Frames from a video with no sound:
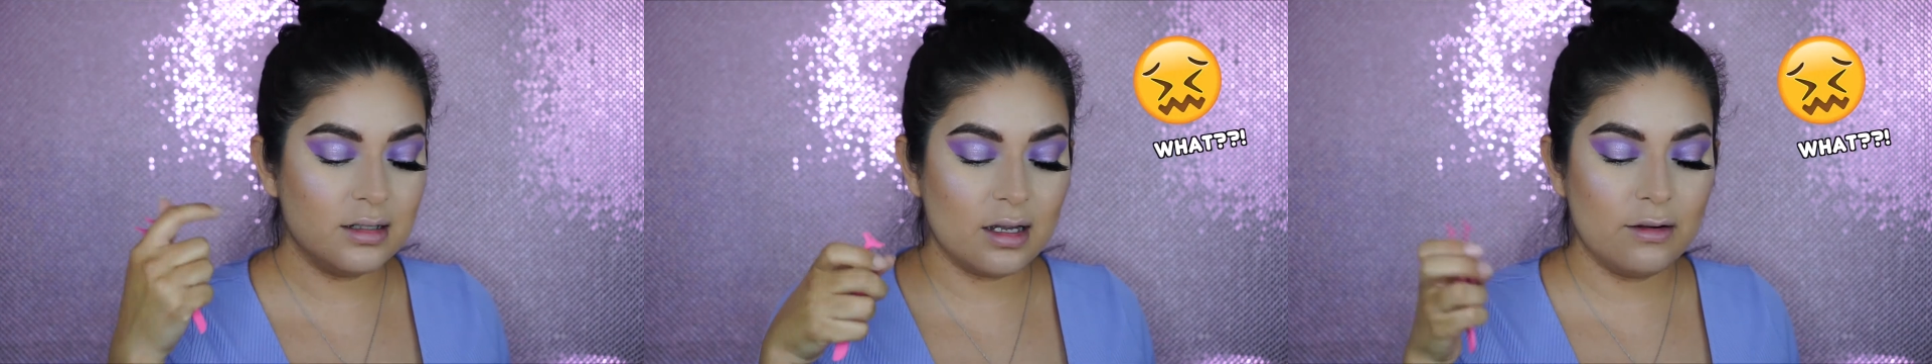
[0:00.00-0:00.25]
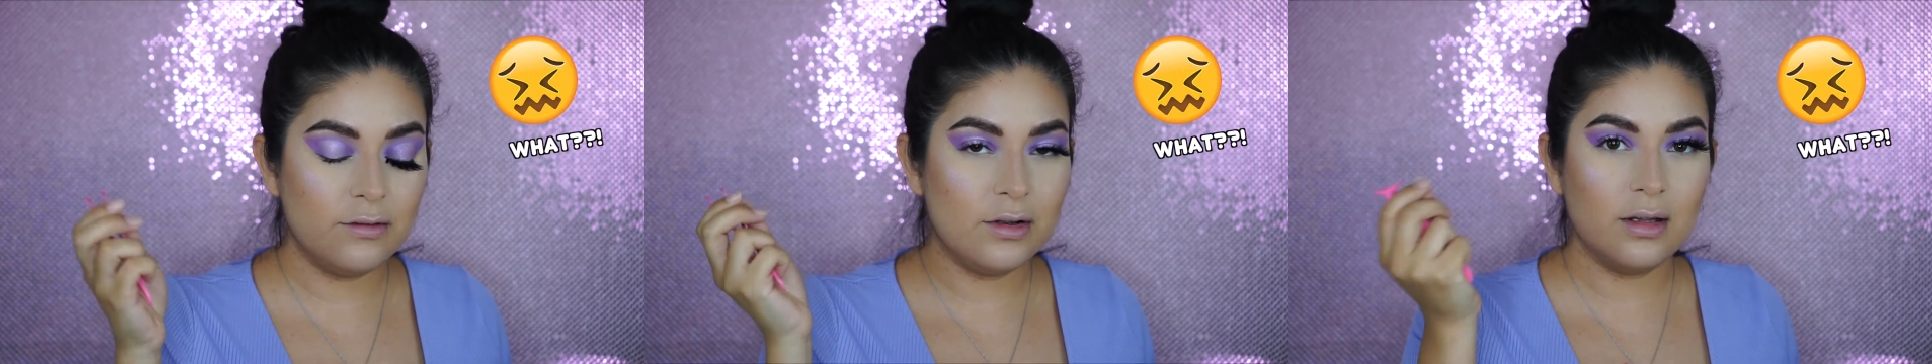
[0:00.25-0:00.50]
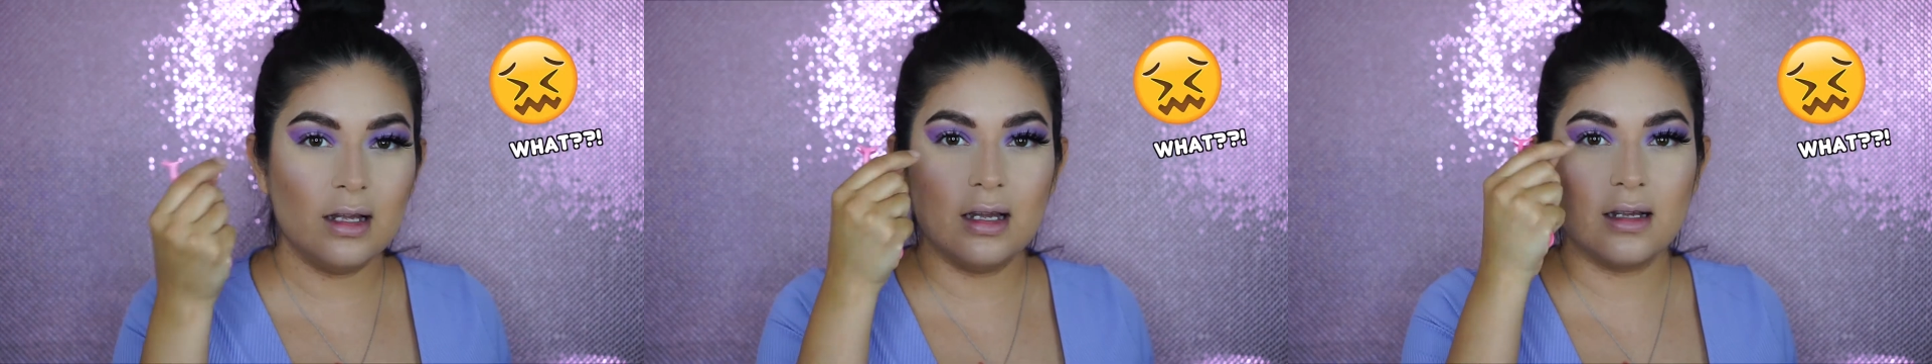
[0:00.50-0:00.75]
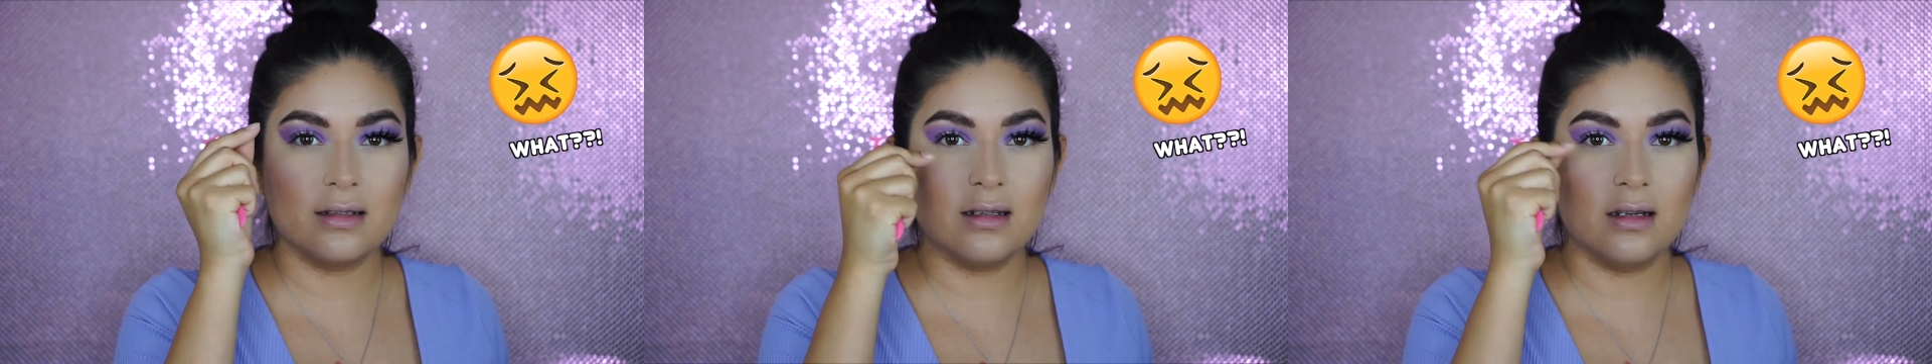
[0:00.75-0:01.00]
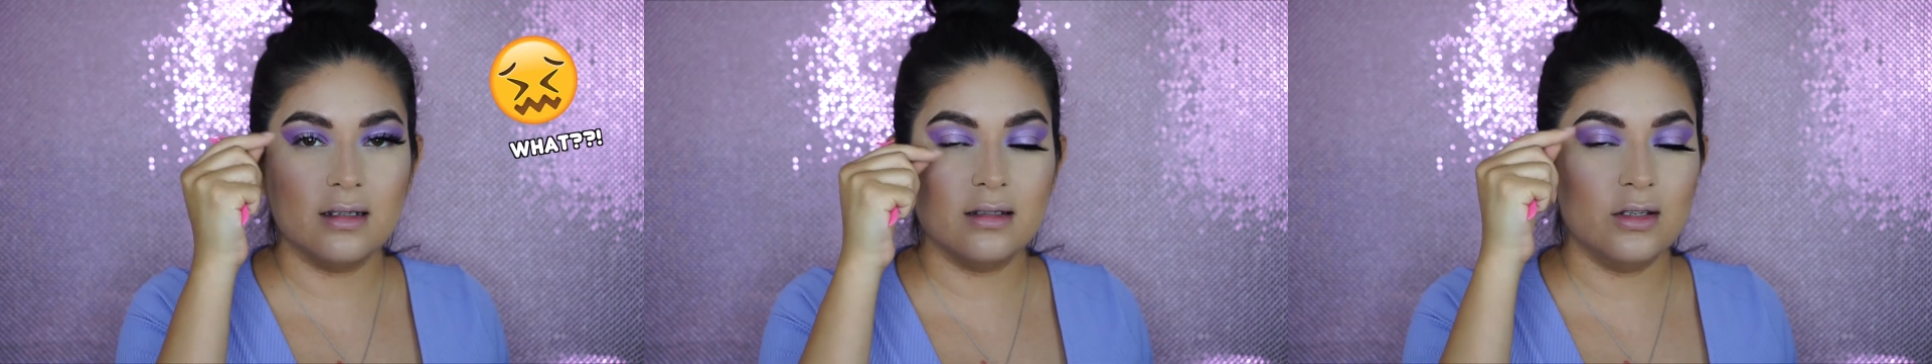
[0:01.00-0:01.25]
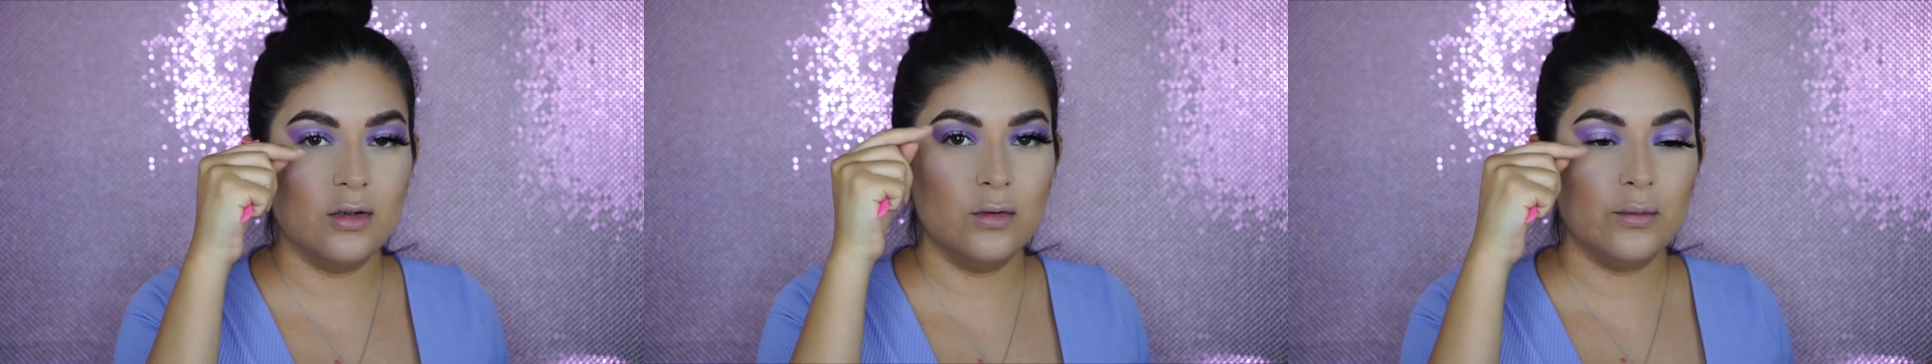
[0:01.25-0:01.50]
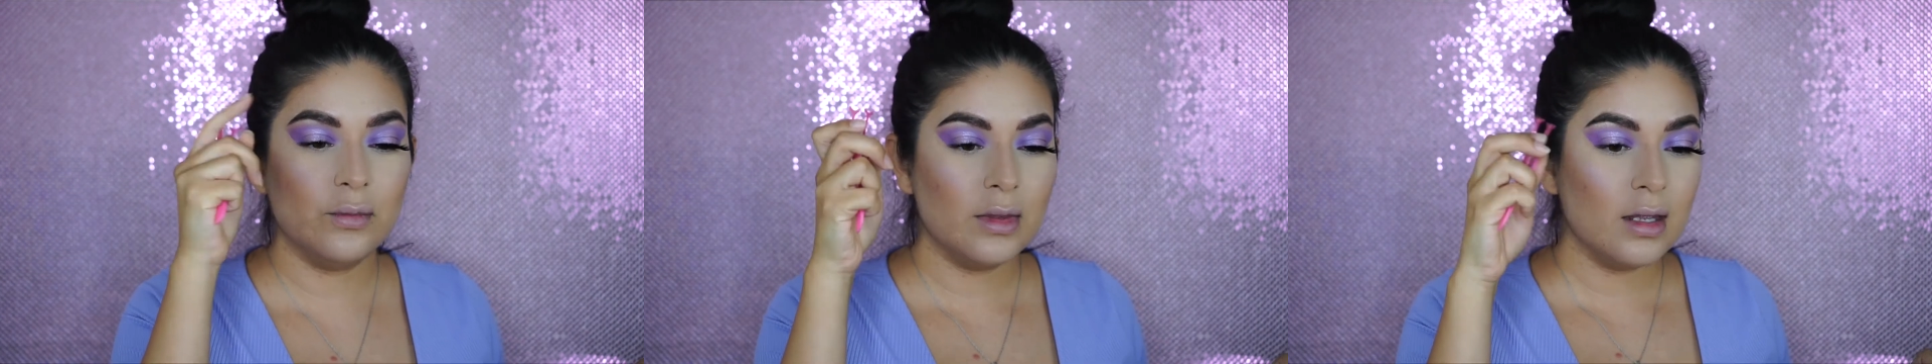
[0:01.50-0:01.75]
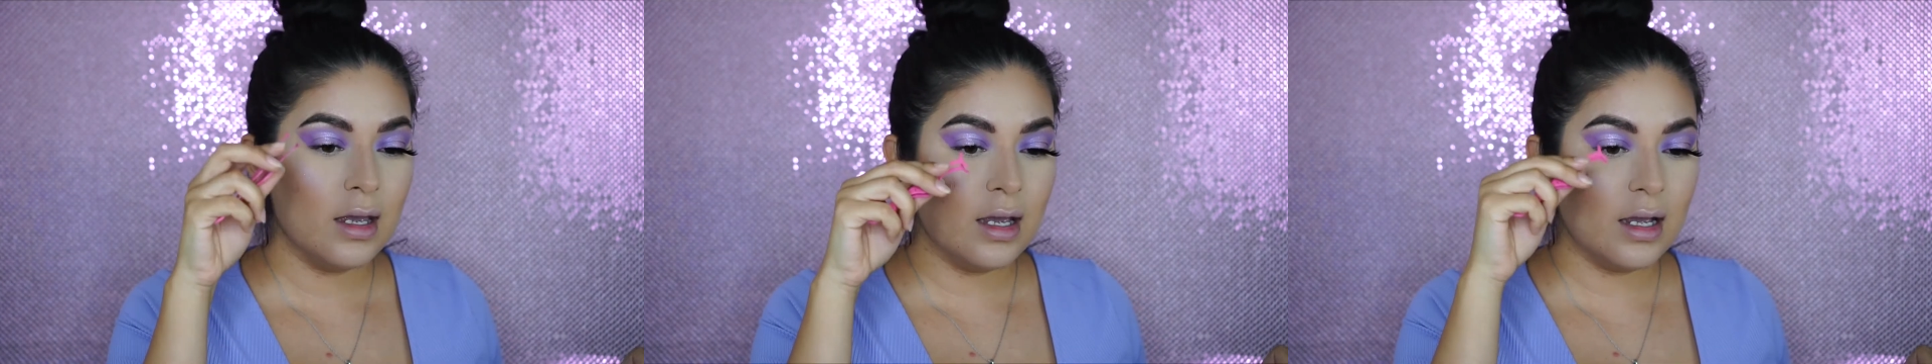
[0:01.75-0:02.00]
I feel like as long as you
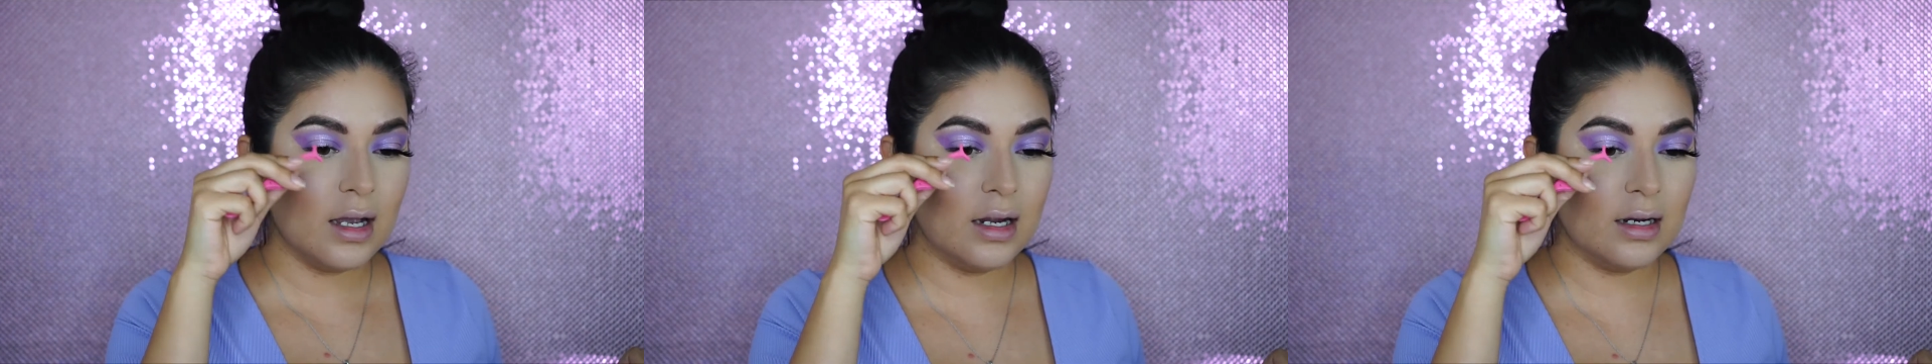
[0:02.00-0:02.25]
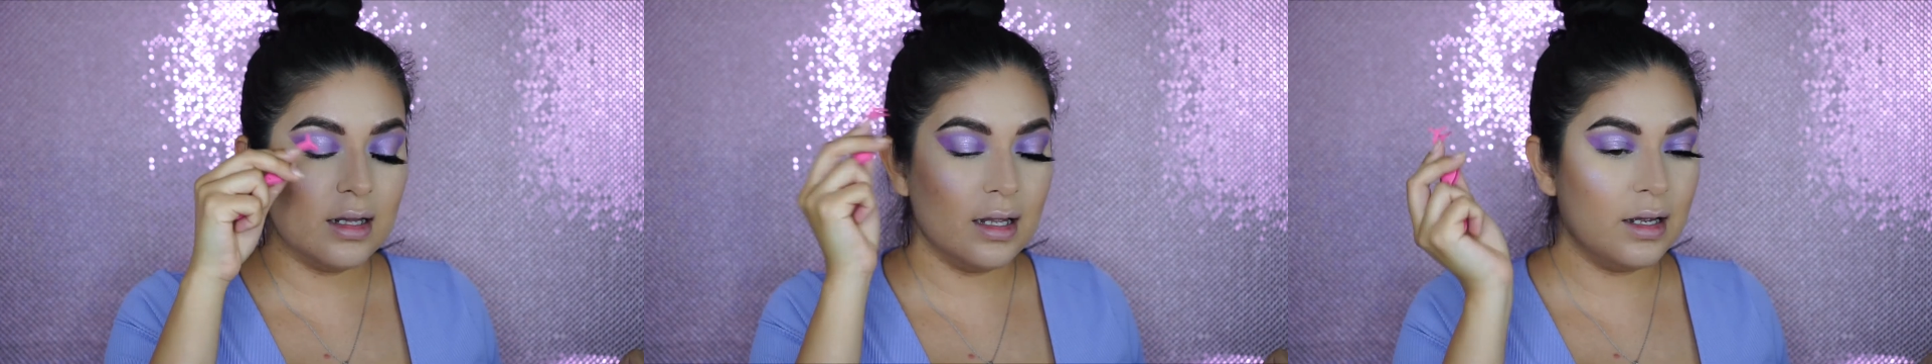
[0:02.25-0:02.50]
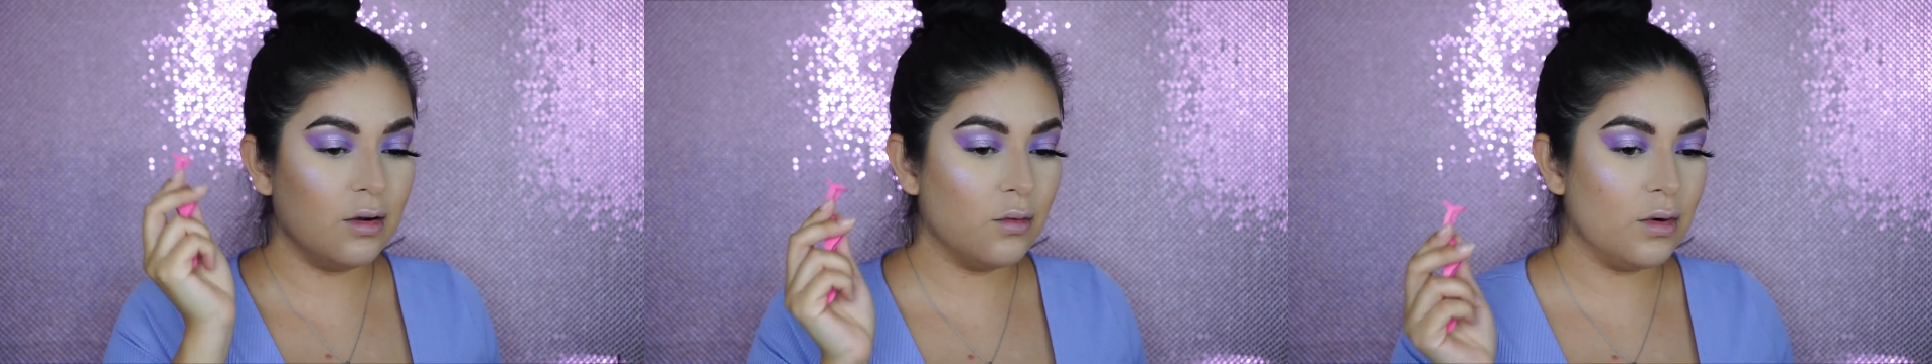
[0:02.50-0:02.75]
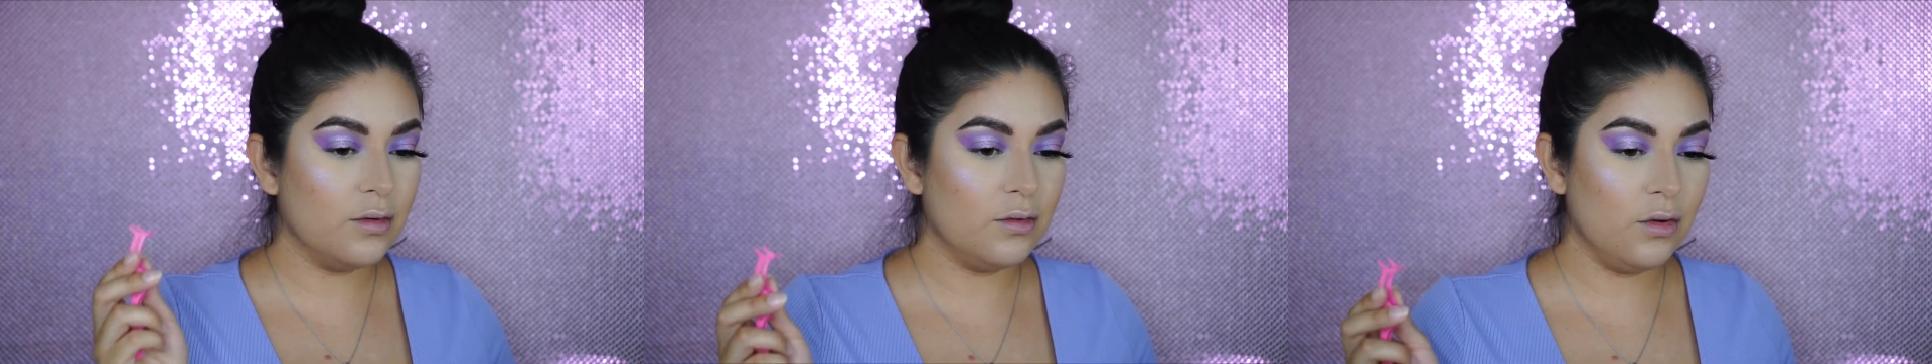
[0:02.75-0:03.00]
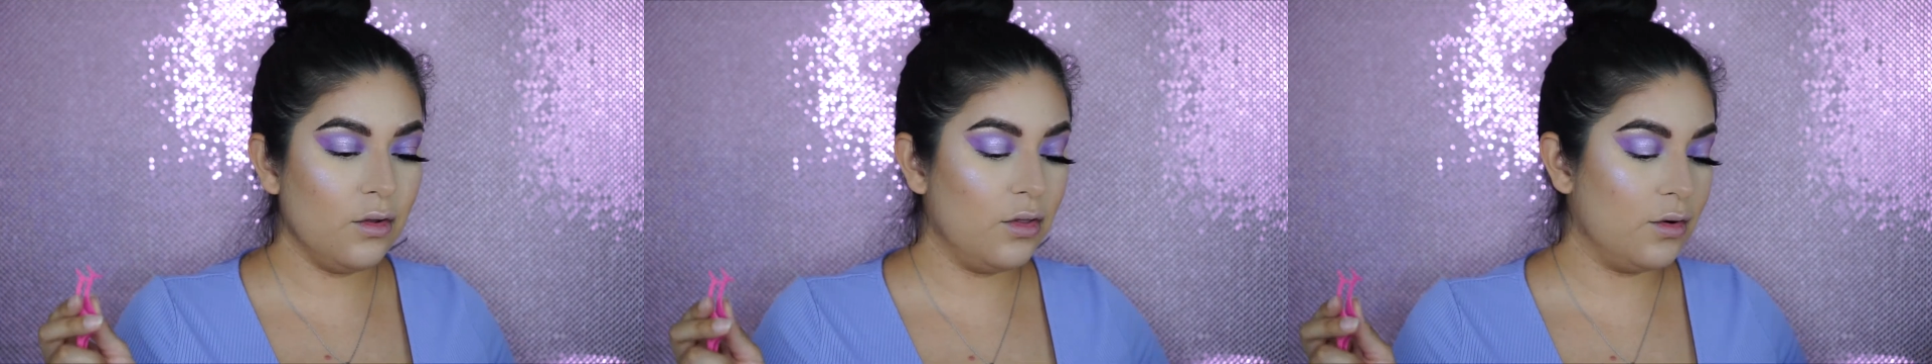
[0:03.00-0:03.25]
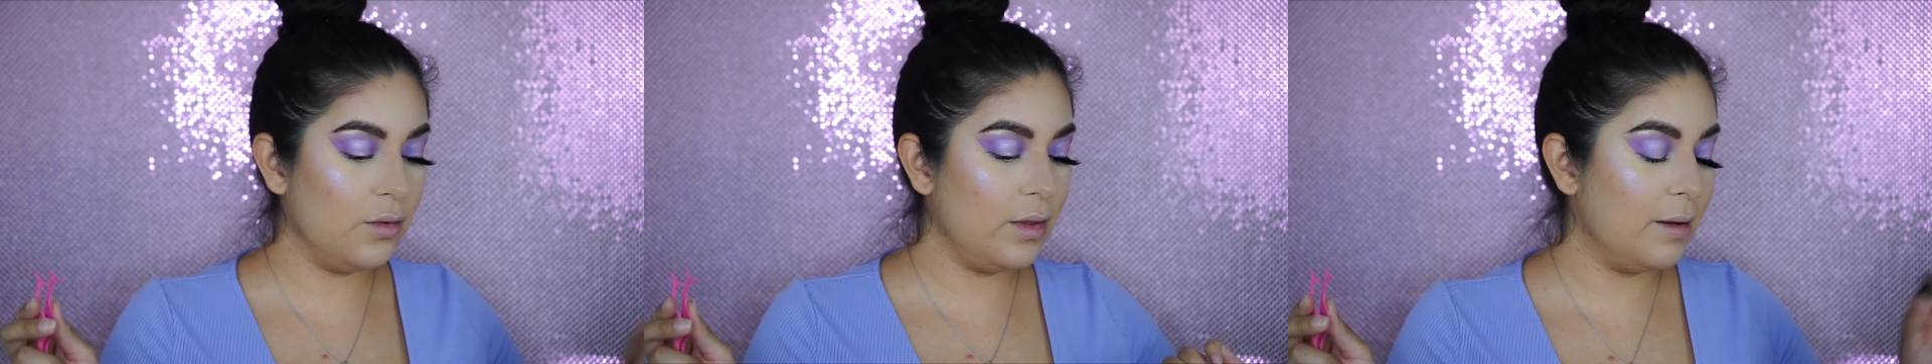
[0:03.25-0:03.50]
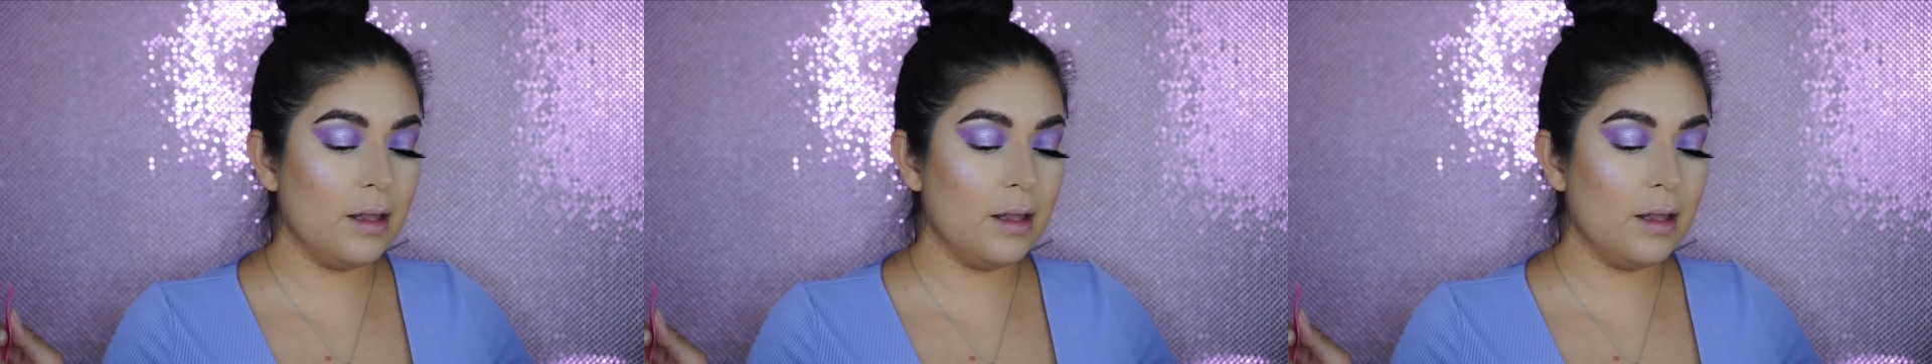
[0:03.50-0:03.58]
kind of like ruffle through them,